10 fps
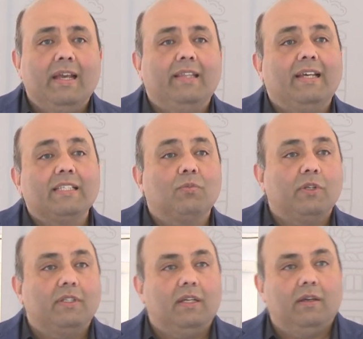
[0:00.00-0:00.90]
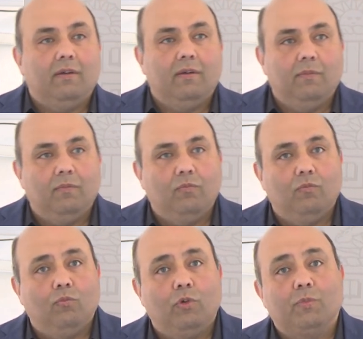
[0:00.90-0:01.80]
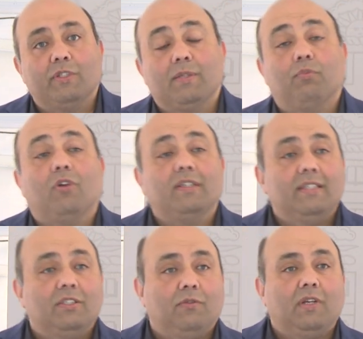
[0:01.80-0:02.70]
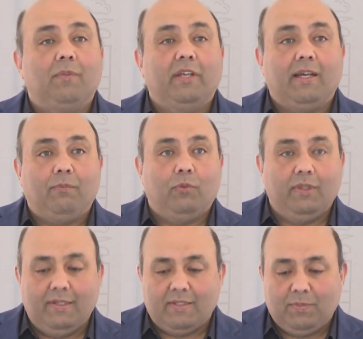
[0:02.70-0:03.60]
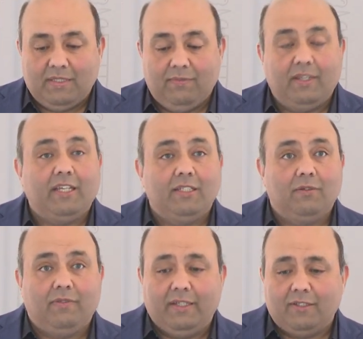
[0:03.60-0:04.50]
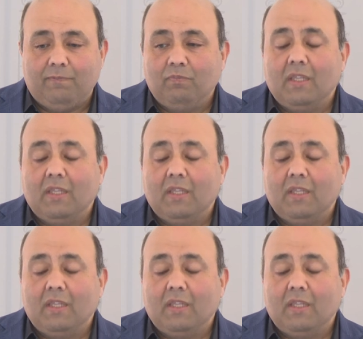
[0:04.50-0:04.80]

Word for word: And that's what uh, what was the process of coming up with this specific interface.